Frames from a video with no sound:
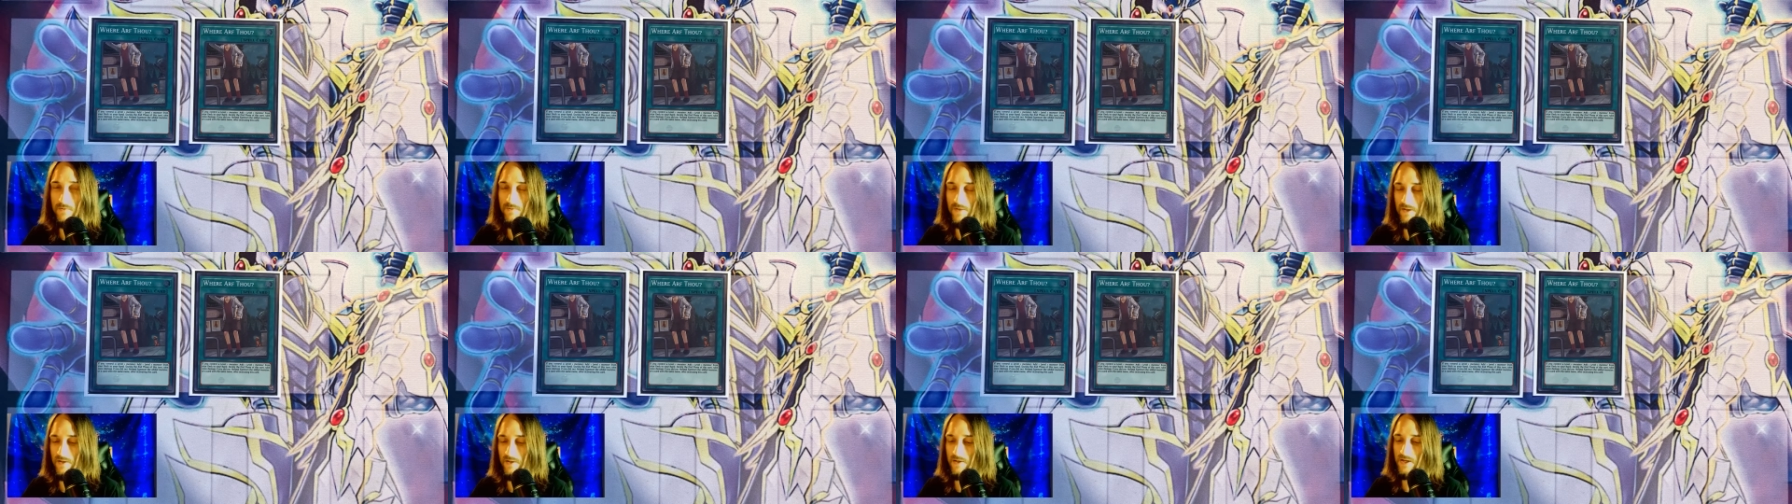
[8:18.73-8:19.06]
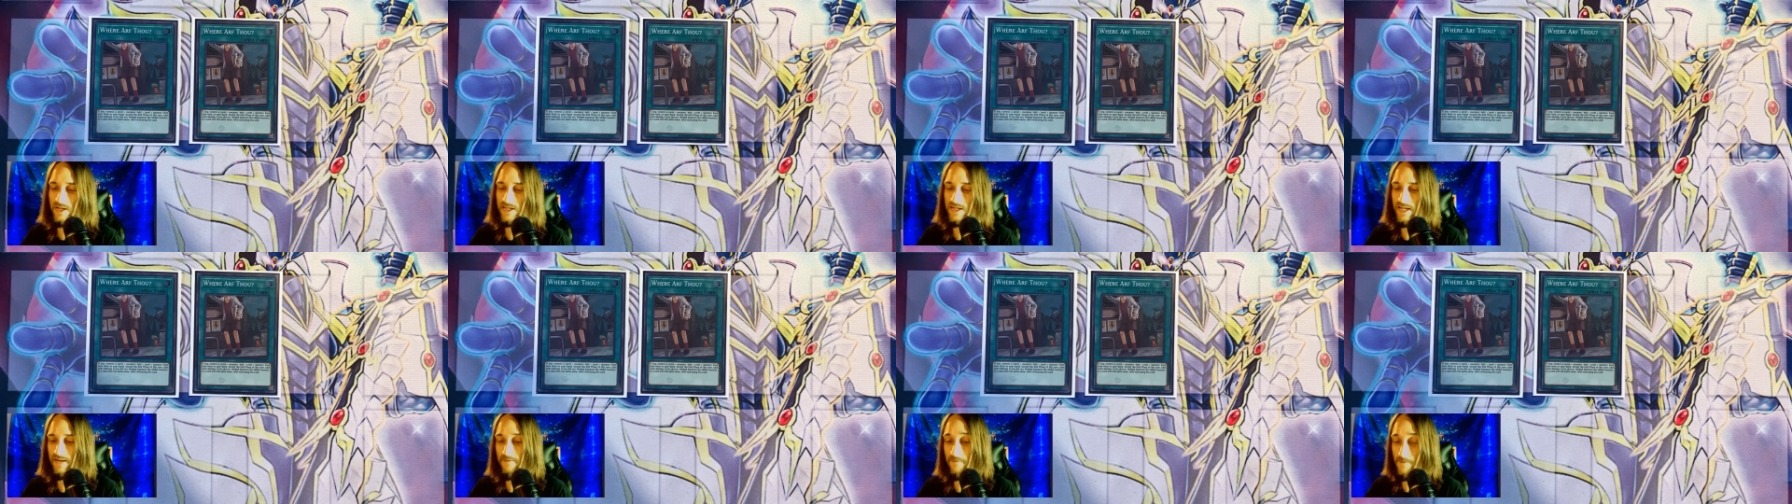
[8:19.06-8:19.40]
then you
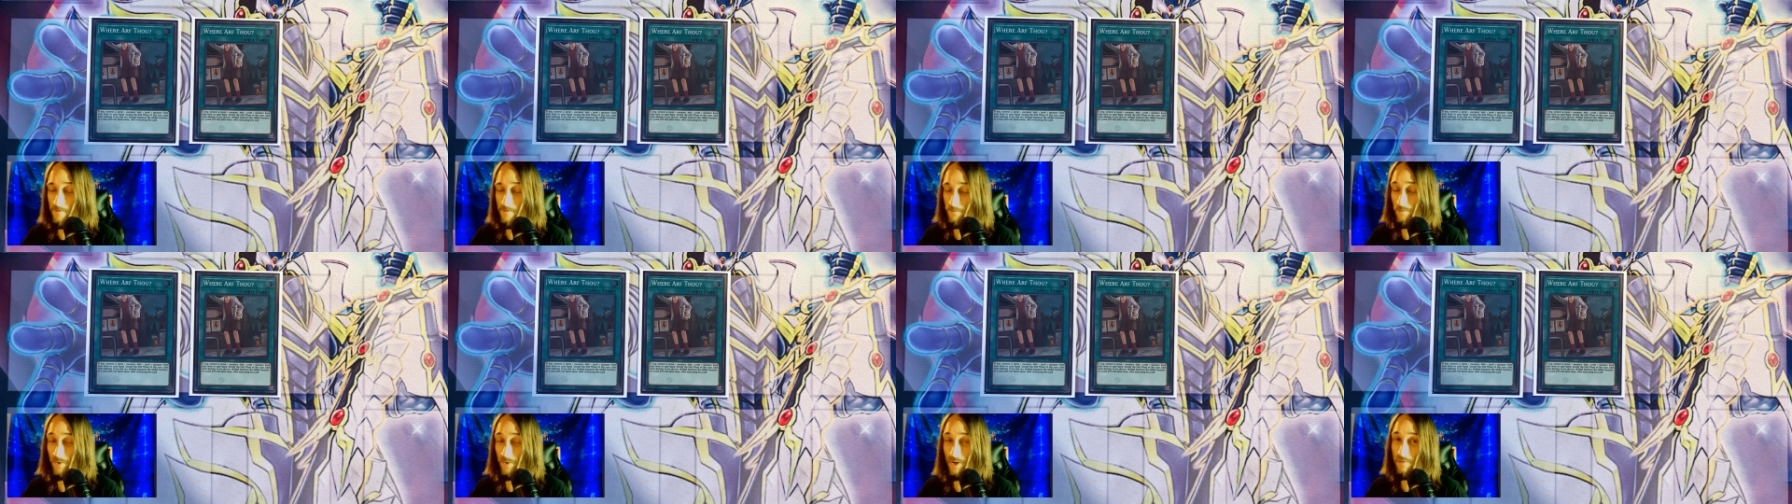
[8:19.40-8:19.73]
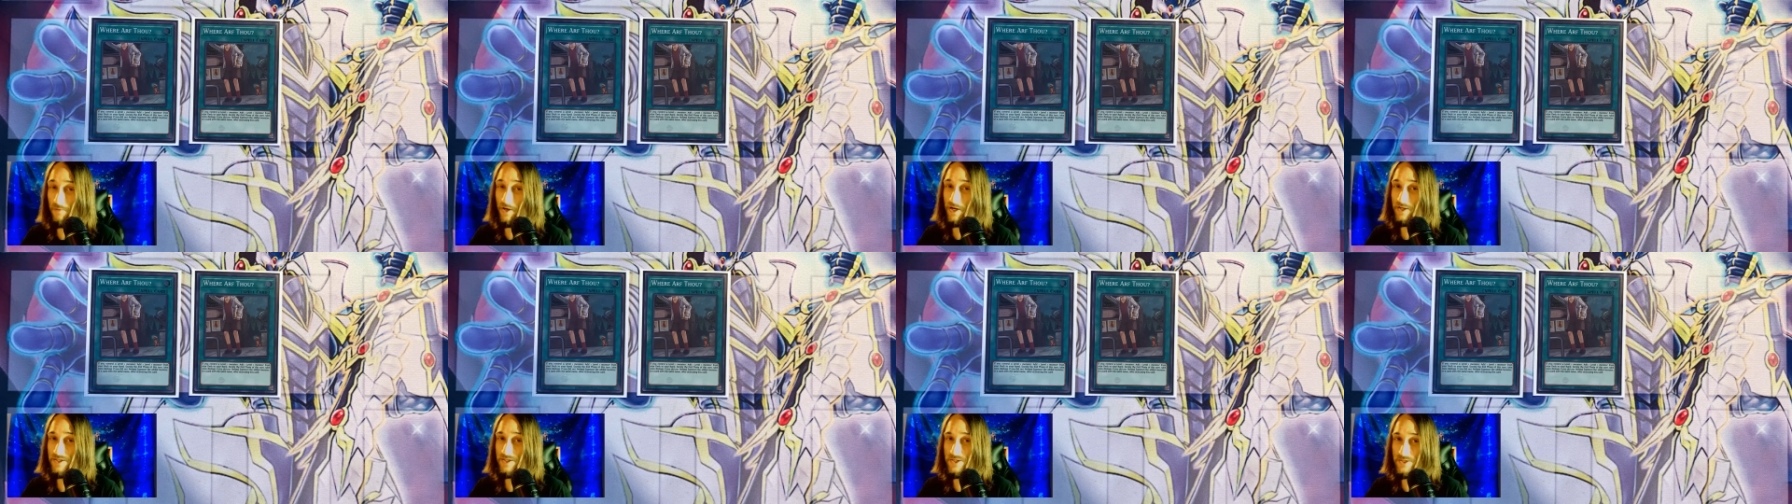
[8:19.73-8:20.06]
could have 3
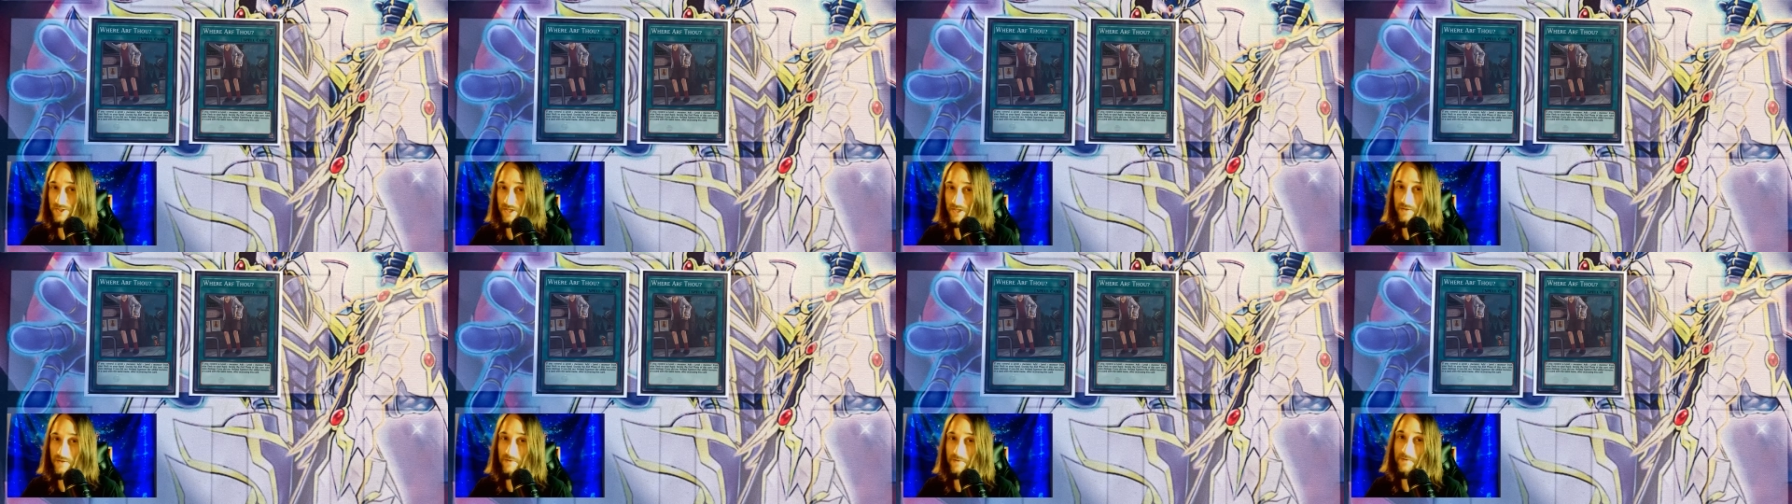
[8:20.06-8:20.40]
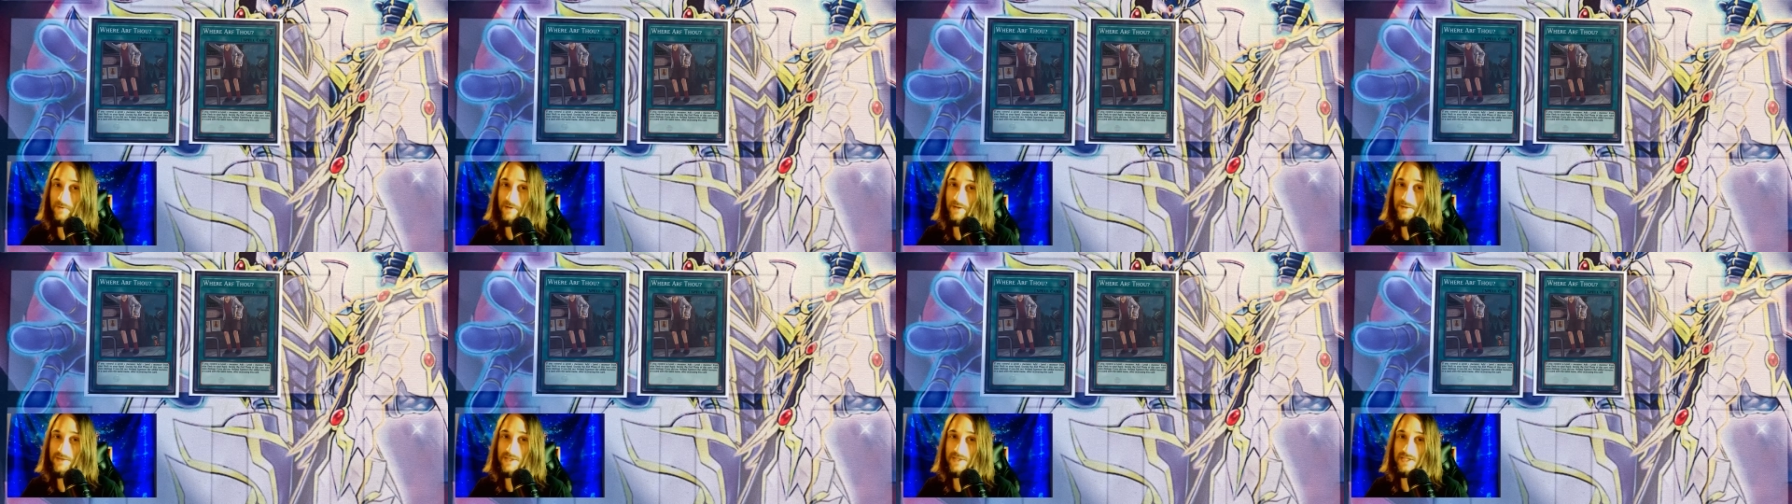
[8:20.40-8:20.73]
monsters on the
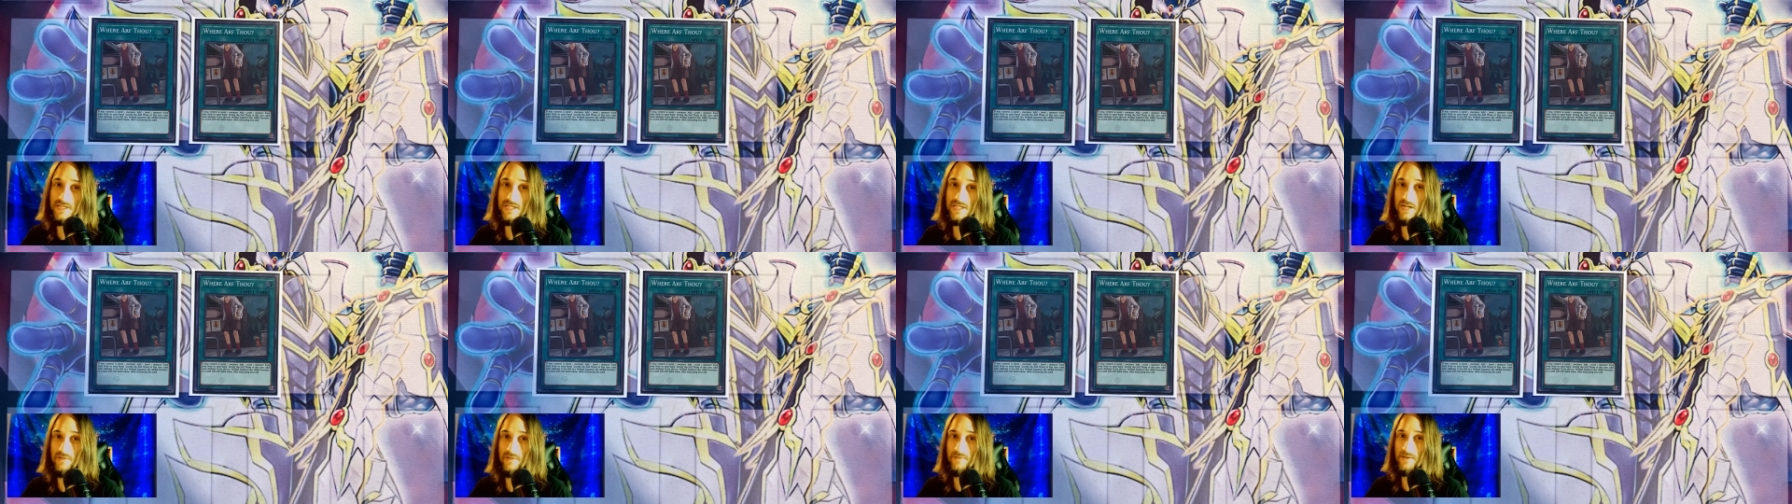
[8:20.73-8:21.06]
field instead of